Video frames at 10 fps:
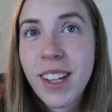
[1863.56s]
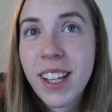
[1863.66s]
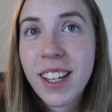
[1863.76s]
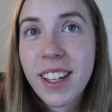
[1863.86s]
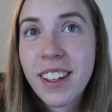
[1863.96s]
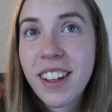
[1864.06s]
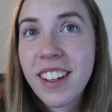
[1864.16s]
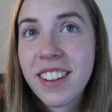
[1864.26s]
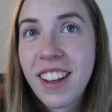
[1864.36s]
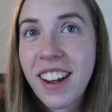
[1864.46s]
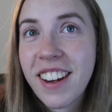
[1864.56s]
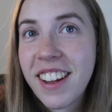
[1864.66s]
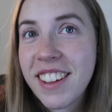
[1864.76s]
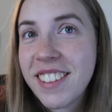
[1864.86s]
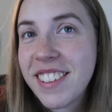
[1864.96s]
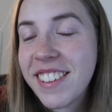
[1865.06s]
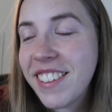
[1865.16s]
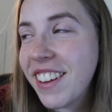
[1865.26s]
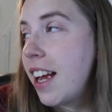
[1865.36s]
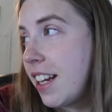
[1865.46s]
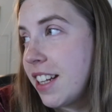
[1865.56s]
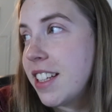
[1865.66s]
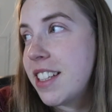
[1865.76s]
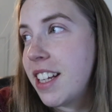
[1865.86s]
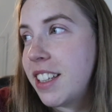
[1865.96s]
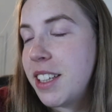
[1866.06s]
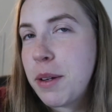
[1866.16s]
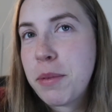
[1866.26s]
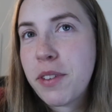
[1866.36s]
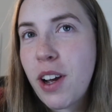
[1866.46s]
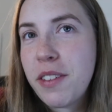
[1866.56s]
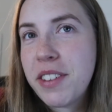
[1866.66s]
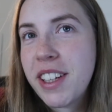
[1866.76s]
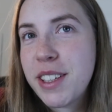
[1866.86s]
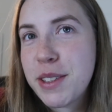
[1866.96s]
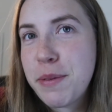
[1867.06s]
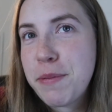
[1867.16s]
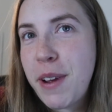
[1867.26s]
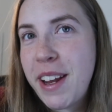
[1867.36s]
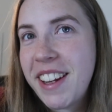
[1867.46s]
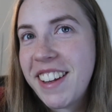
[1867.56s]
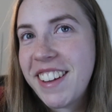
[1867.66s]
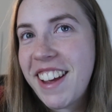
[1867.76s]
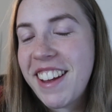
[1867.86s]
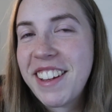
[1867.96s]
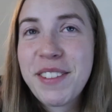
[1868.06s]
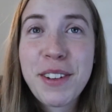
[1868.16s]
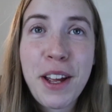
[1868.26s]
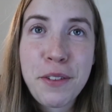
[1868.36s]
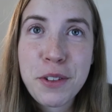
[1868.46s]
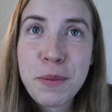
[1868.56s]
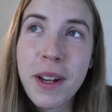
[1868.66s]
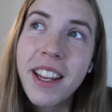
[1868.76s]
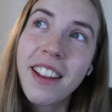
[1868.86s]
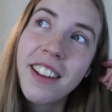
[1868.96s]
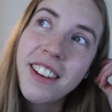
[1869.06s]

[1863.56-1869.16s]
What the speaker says: Nothing exciting. I need the second cup of coffee because I'm fading again even after my